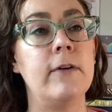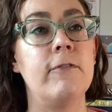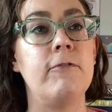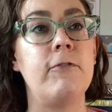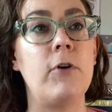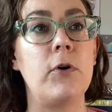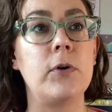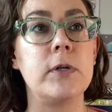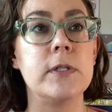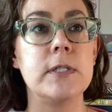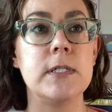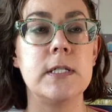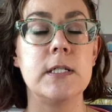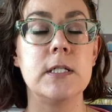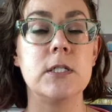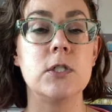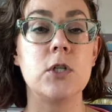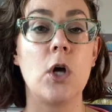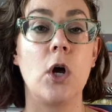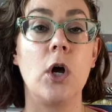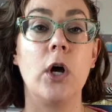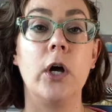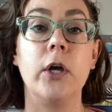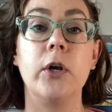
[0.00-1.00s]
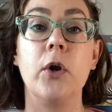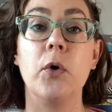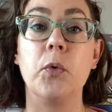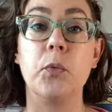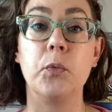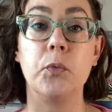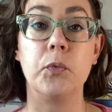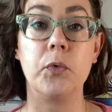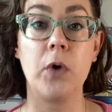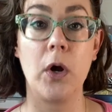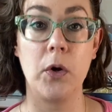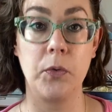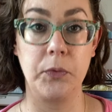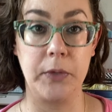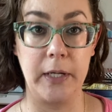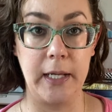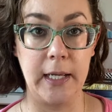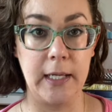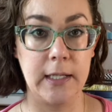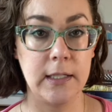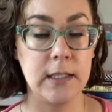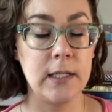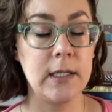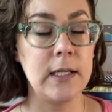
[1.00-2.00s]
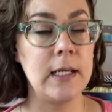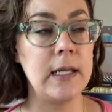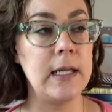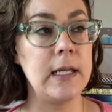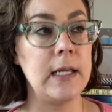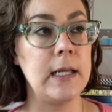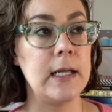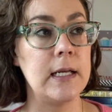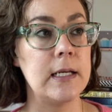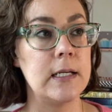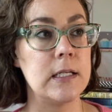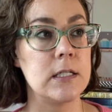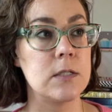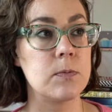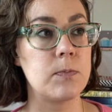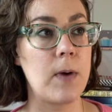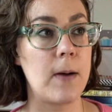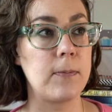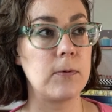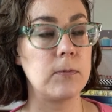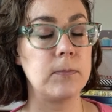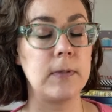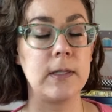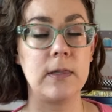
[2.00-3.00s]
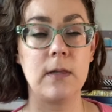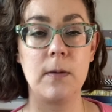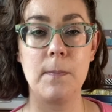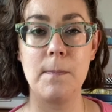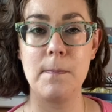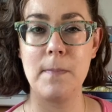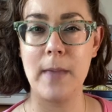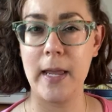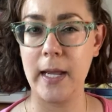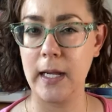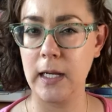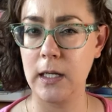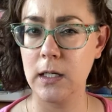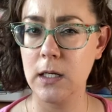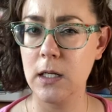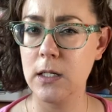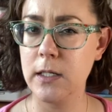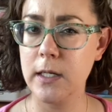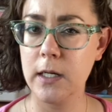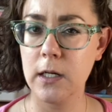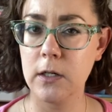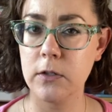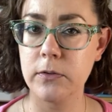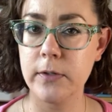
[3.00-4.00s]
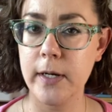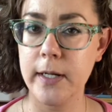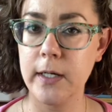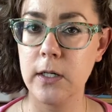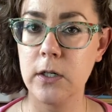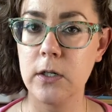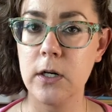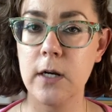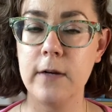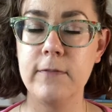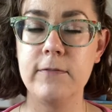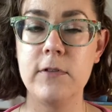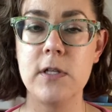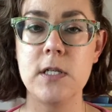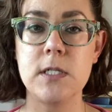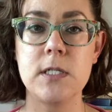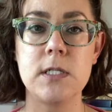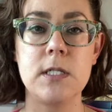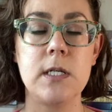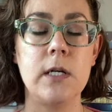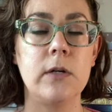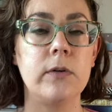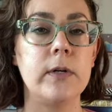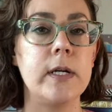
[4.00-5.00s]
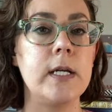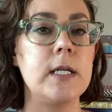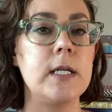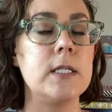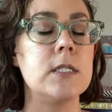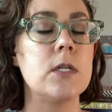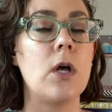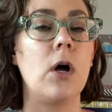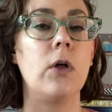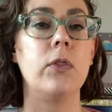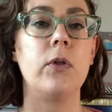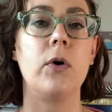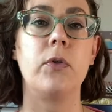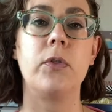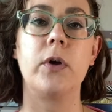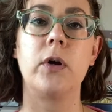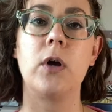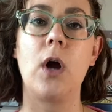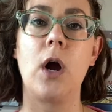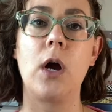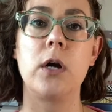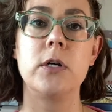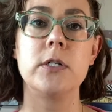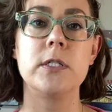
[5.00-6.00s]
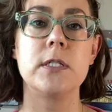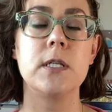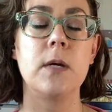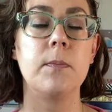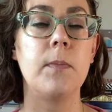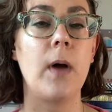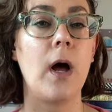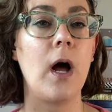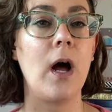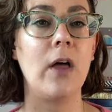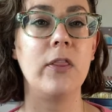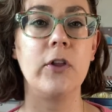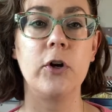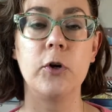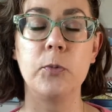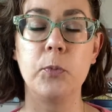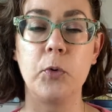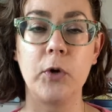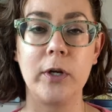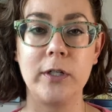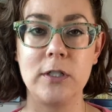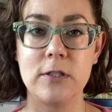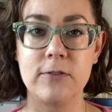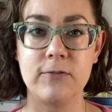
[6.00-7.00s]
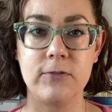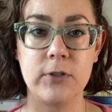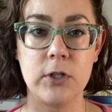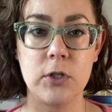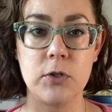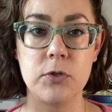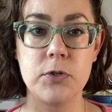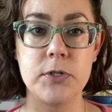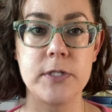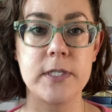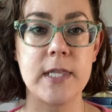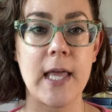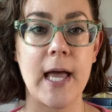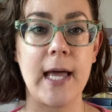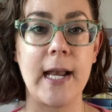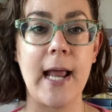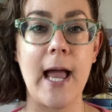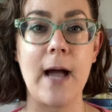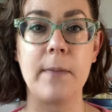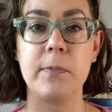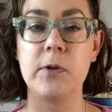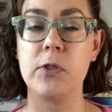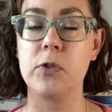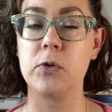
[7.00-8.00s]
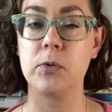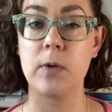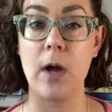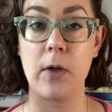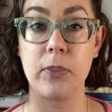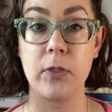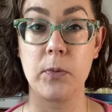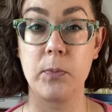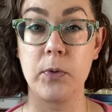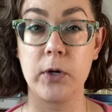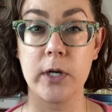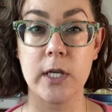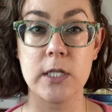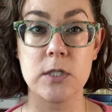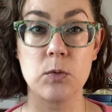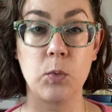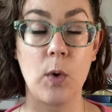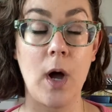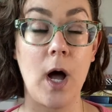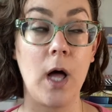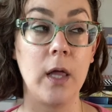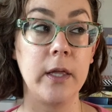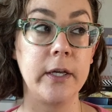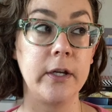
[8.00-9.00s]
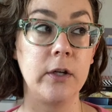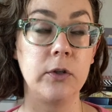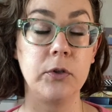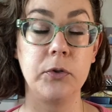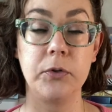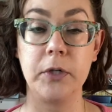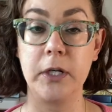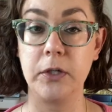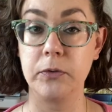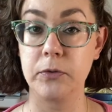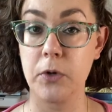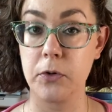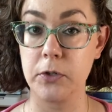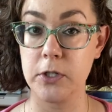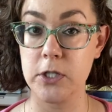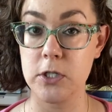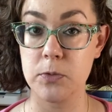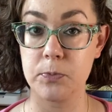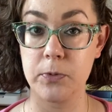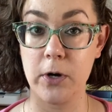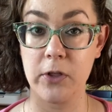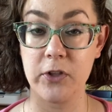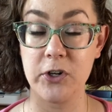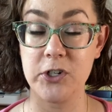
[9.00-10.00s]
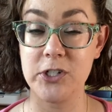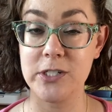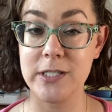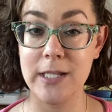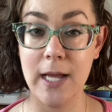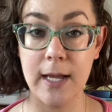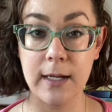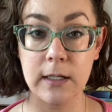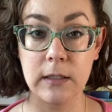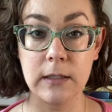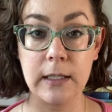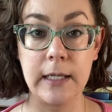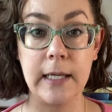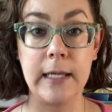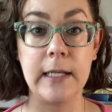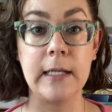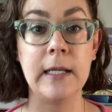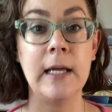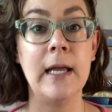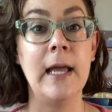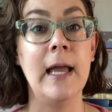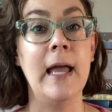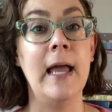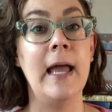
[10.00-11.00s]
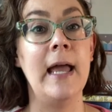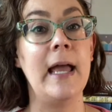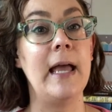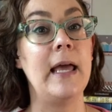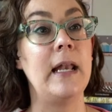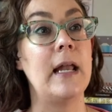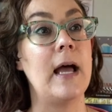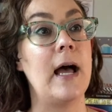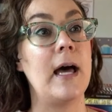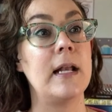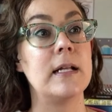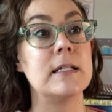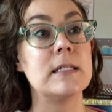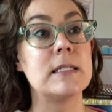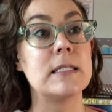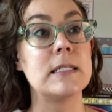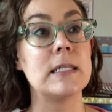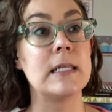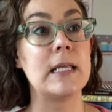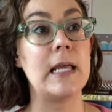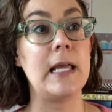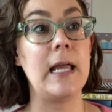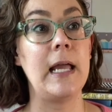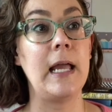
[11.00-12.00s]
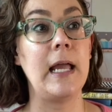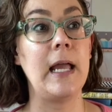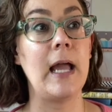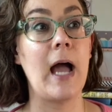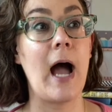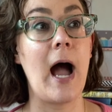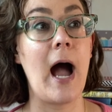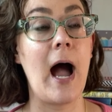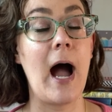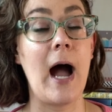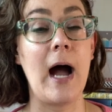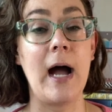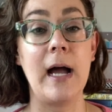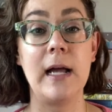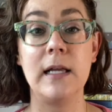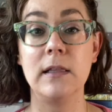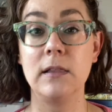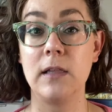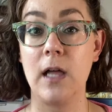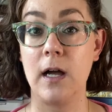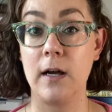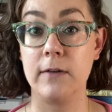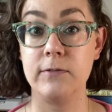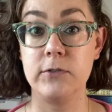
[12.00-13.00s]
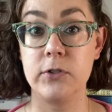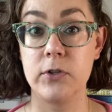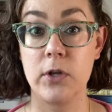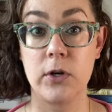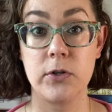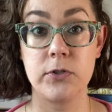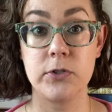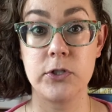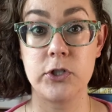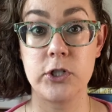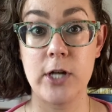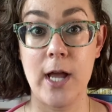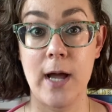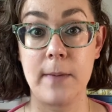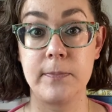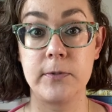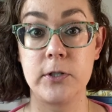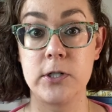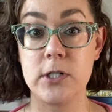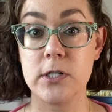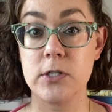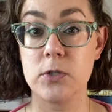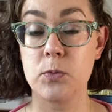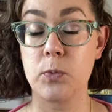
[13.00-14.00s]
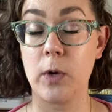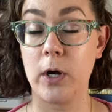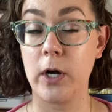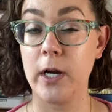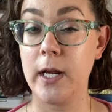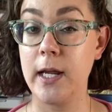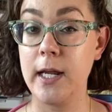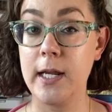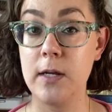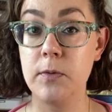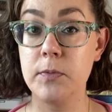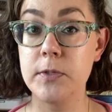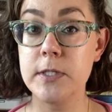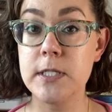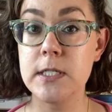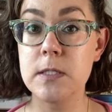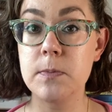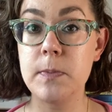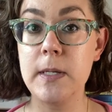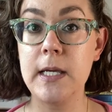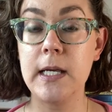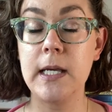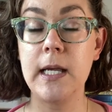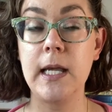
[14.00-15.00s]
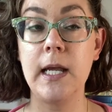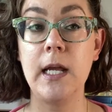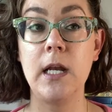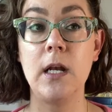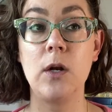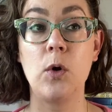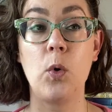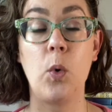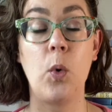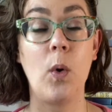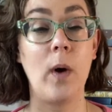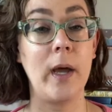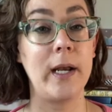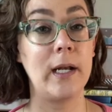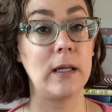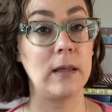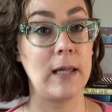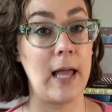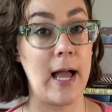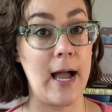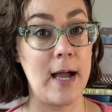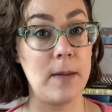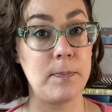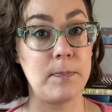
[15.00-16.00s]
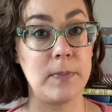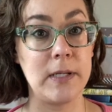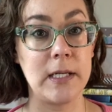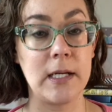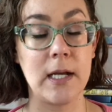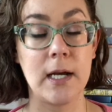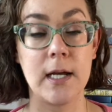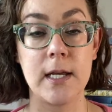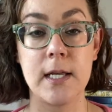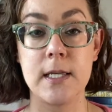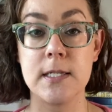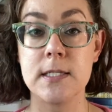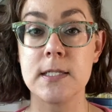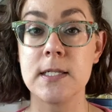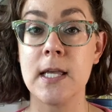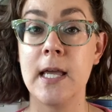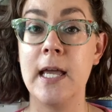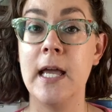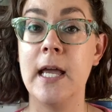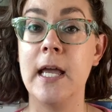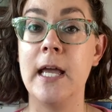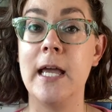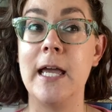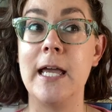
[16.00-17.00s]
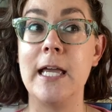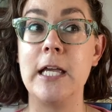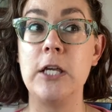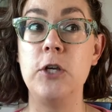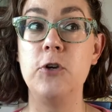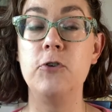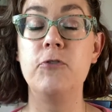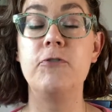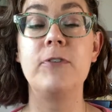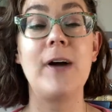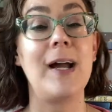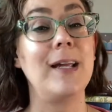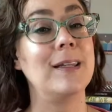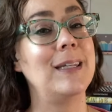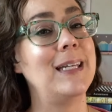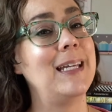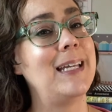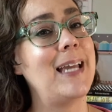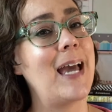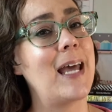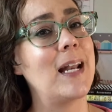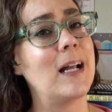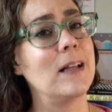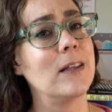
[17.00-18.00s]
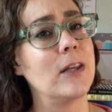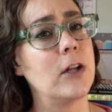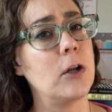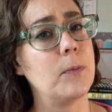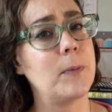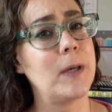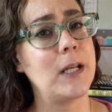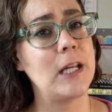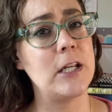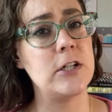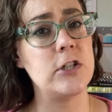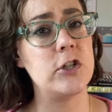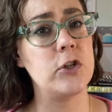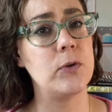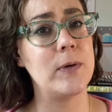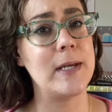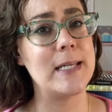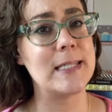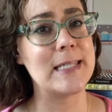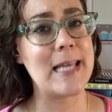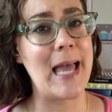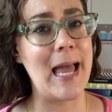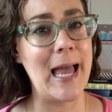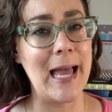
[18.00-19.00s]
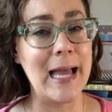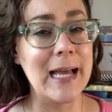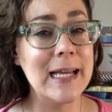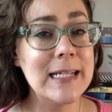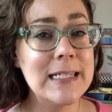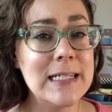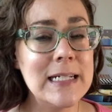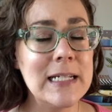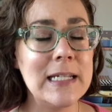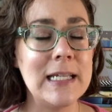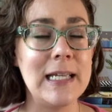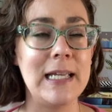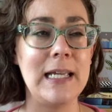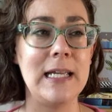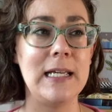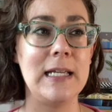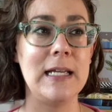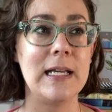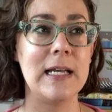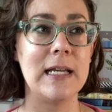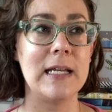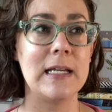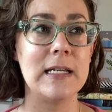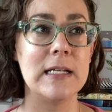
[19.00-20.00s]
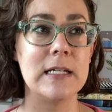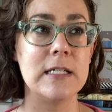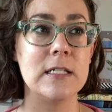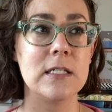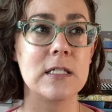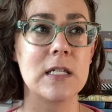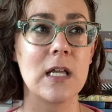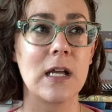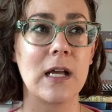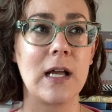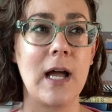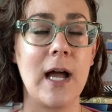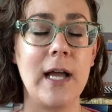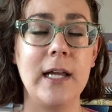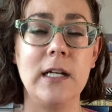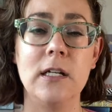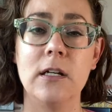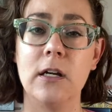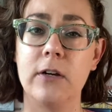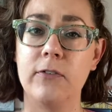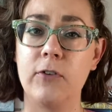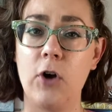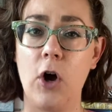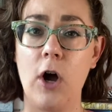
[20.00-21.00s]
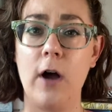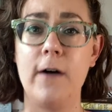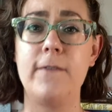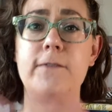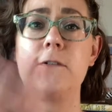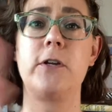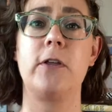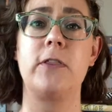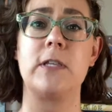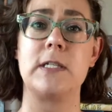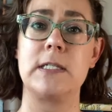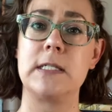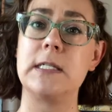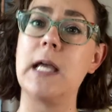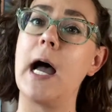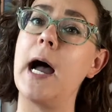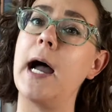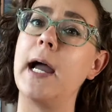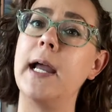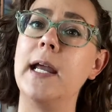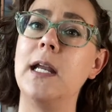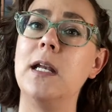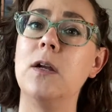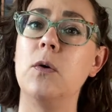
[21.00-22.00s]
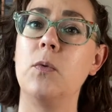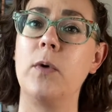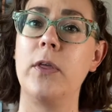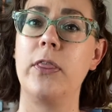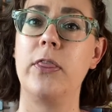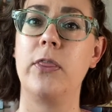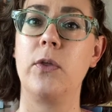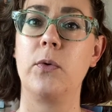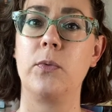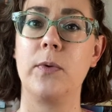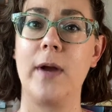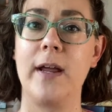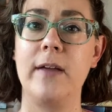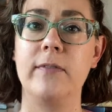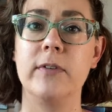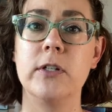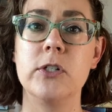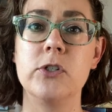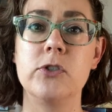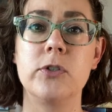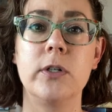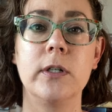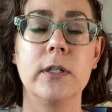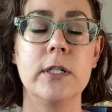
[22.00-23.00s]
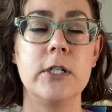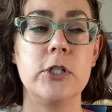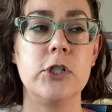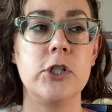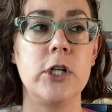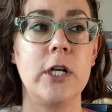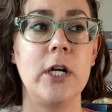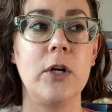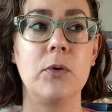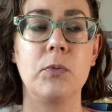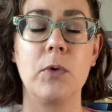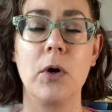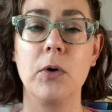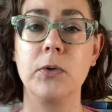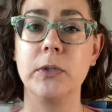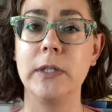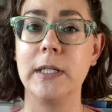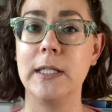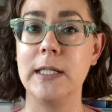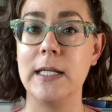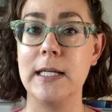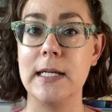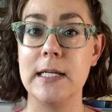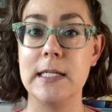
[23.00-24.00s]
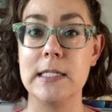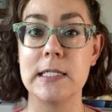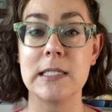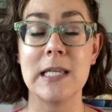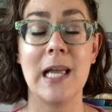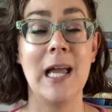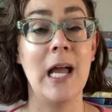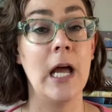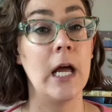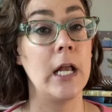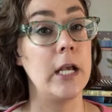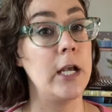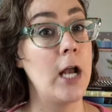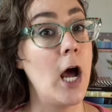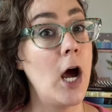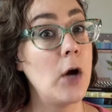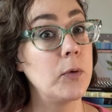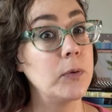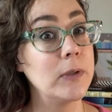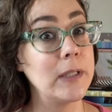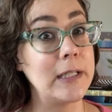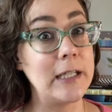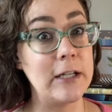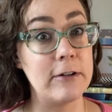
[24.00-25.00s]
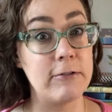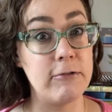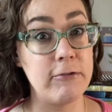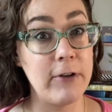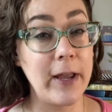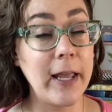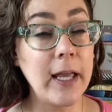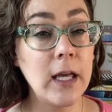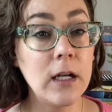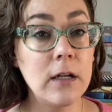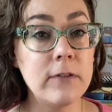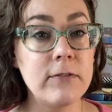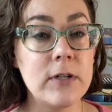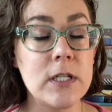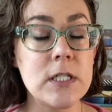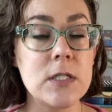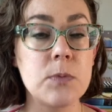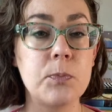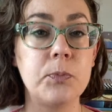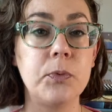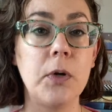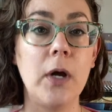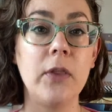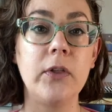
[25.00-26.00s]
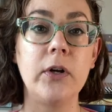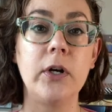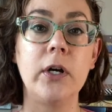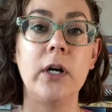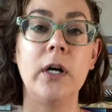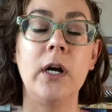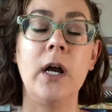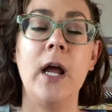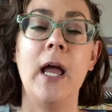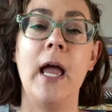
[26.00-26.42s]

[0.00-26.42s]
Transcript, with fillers: focuses on Ronan. He is probably the main narrator of this series, although there are some other point of views that happen throughout the book as well, including Ronan's brother Declan. And honestly, I loved those chapters where he was speaking quite a lot, because you finally get a little bit into his head. He is kind of off to the side with the Raven trilogy. Ronan is not really a fan of his brother,